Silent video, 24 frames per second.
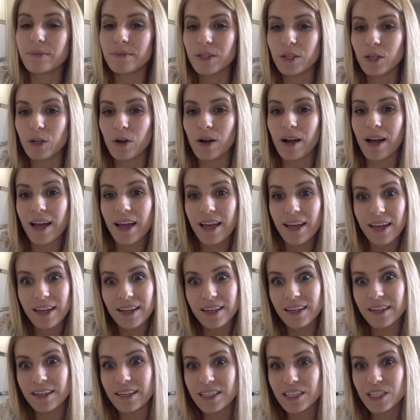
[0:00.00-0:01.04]
I had
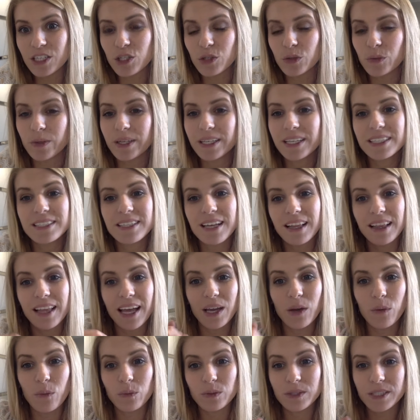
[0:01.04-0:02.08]
an additional one because I like